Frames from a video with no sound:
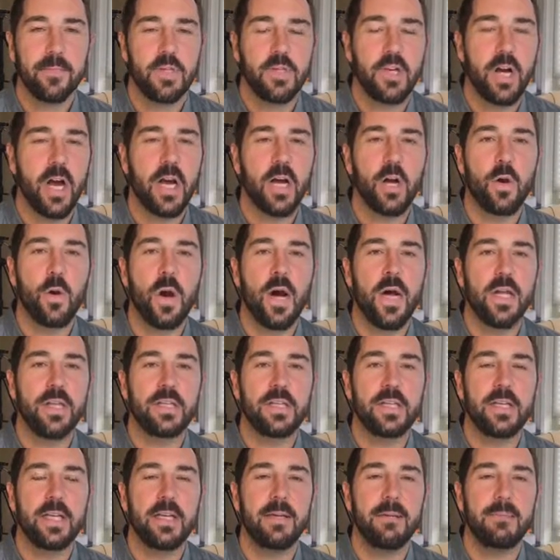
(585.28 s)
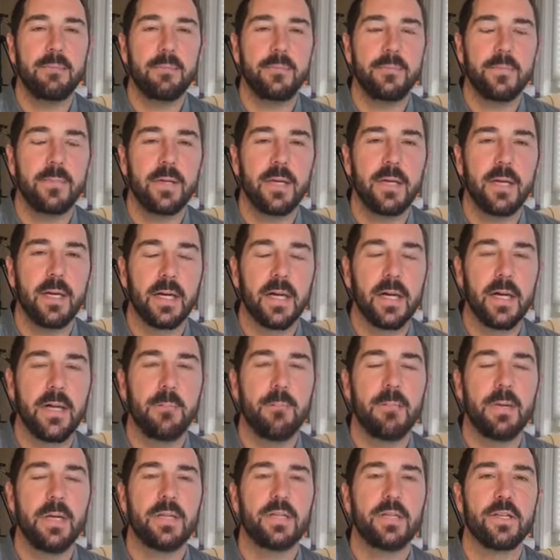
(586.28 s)
John Guanci, a
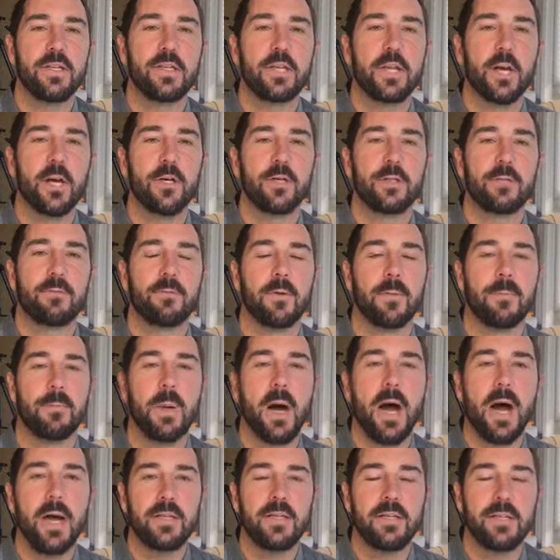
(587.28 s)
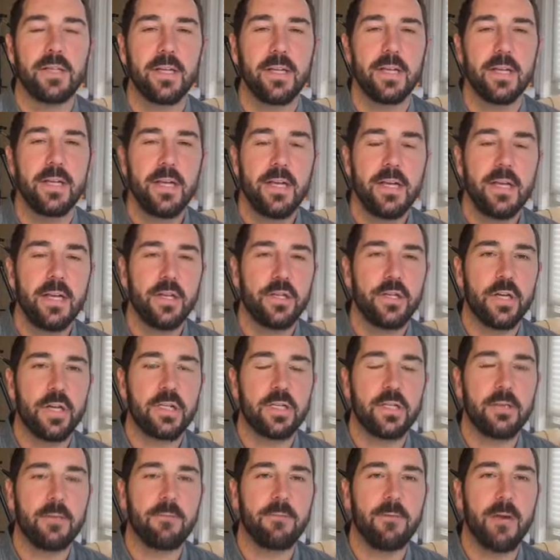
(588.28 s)
business coach from Boston.
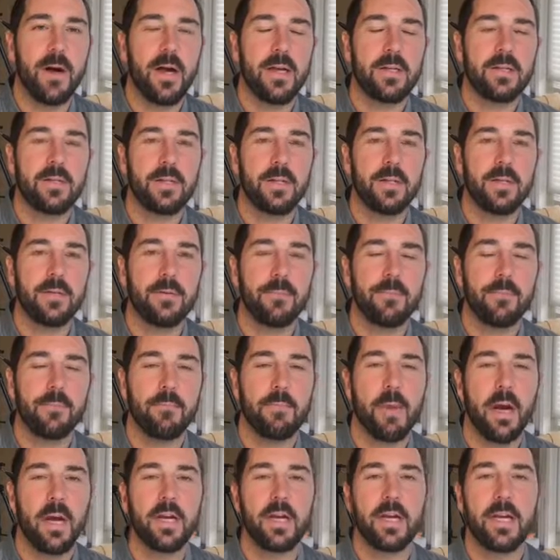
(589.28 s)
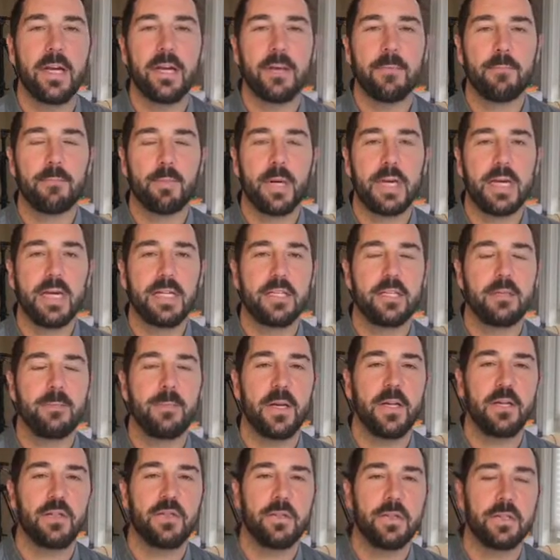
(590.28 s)
Justin Foster, marketing and brand
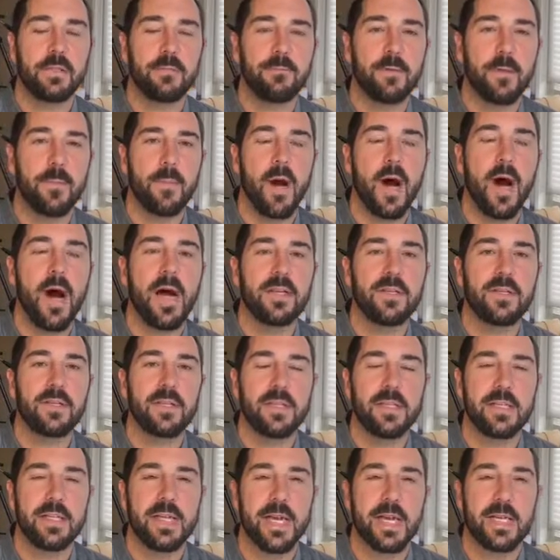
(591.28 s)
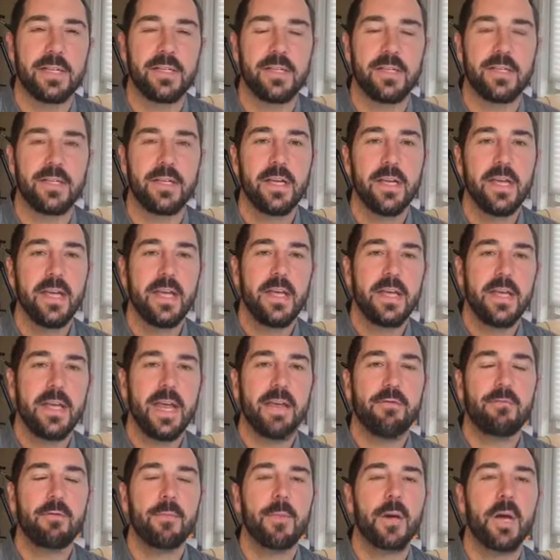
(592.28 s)
specialist from Austin, Texas.
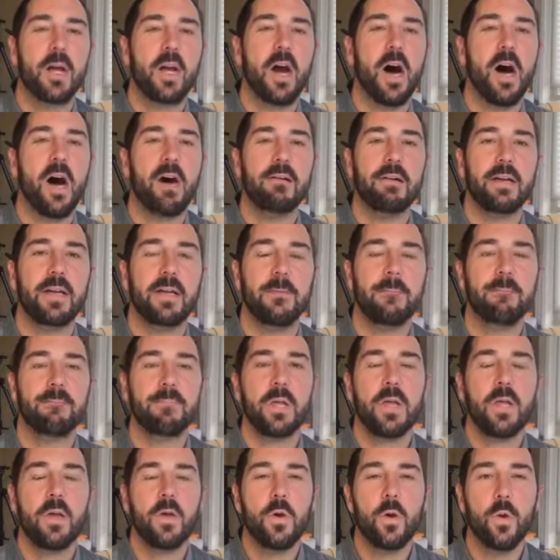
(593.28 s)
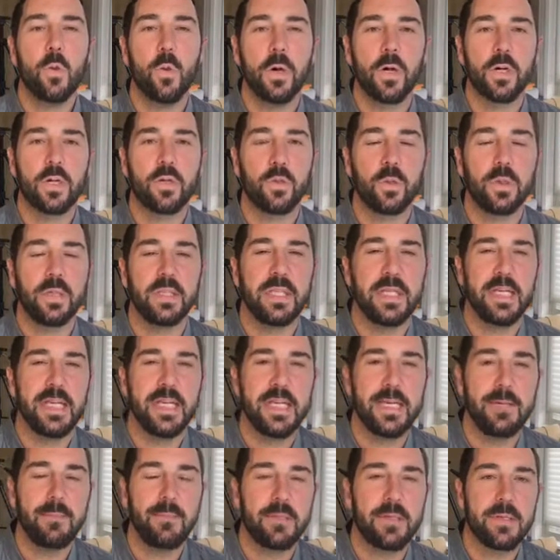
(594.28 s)
David McCauley, who works with
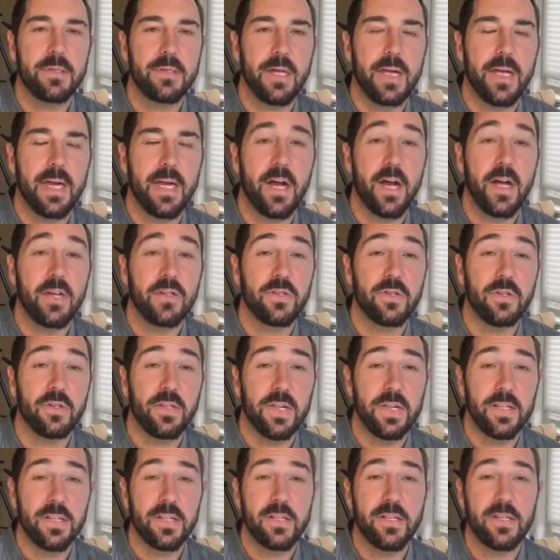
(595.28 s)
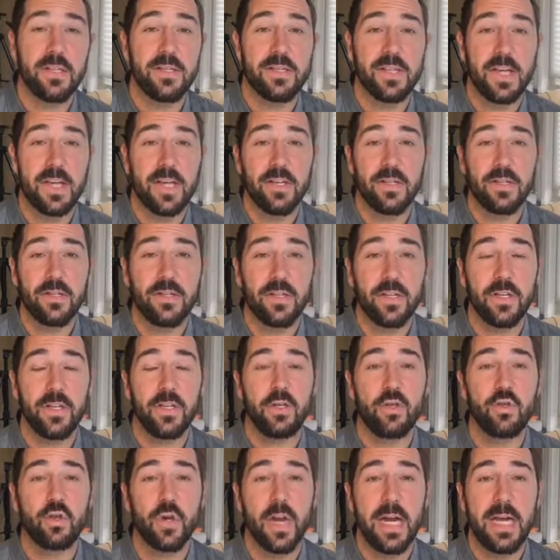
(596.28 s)
teams and also does sales
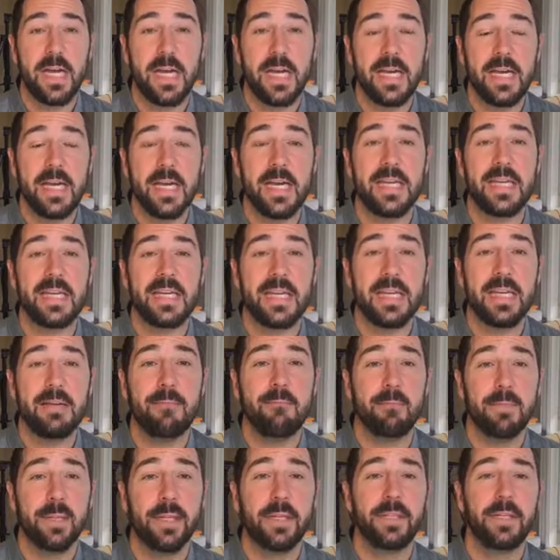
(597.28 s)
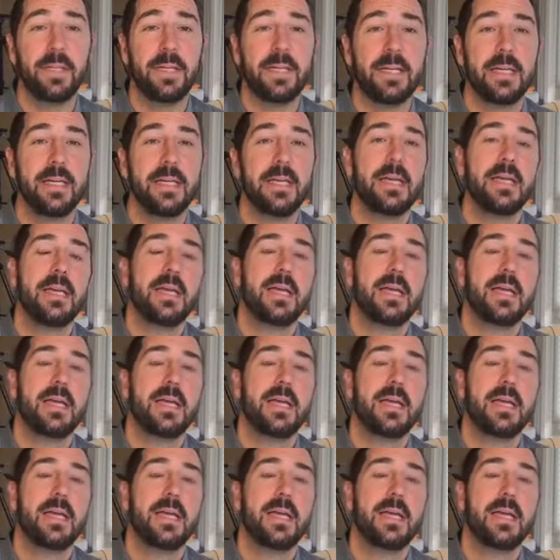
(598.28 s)
training and team building.